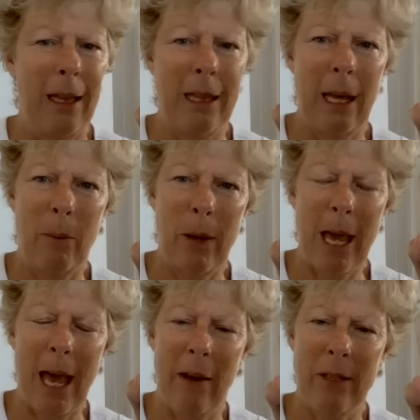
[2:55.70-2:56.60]
And then
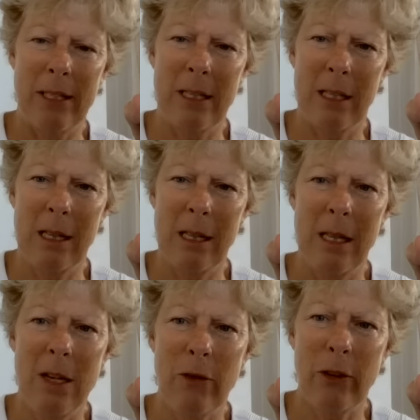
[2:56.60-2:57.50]
we have a
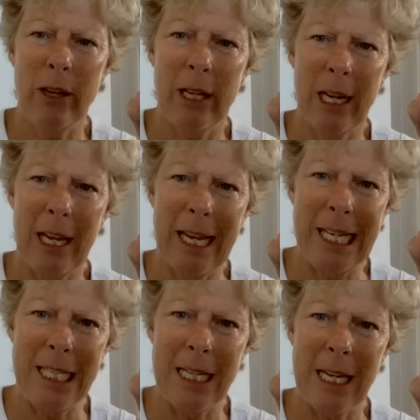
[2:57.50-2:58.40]
significant
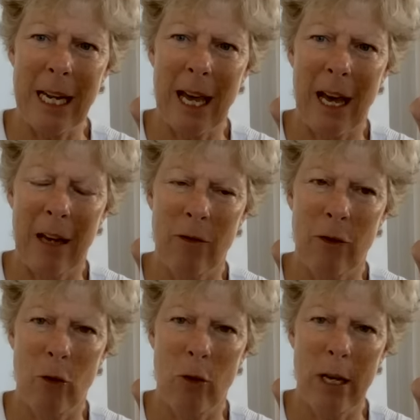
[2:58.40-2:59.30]
ending card
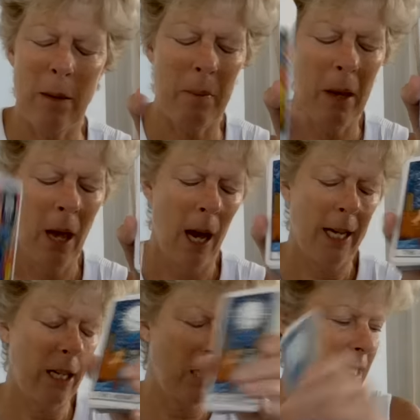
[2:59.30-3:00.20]
for him.
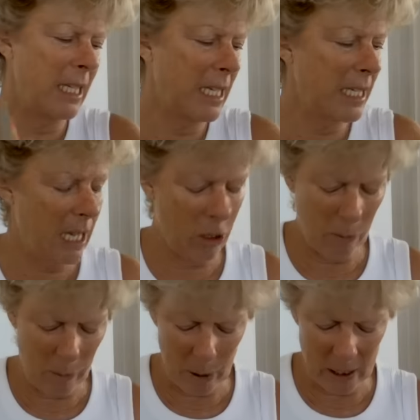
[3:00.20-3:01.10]
I don't see
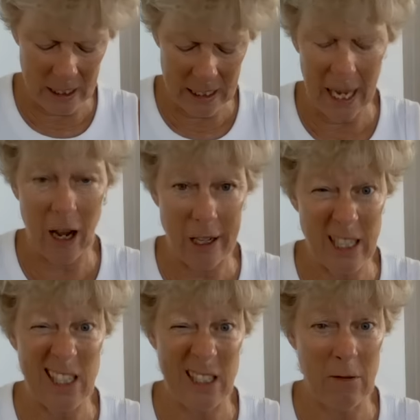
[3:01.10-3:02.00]
death per se. I
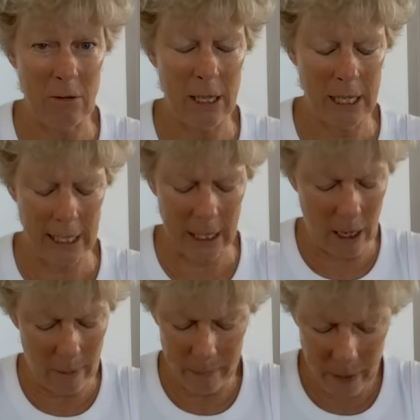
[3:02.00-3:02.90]
just
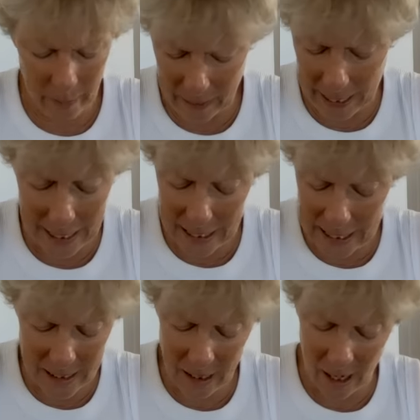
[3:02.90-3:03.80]
really, I'm
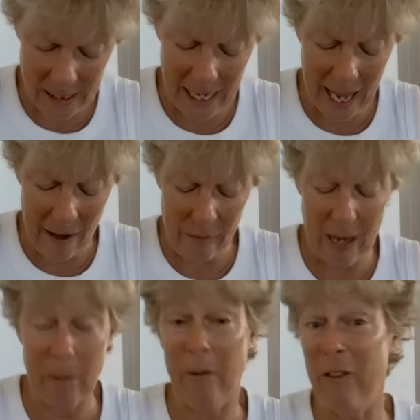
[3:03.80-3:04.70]
getting he's going to
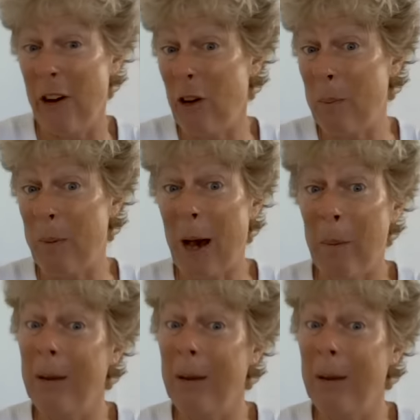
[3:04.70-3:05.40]
have a very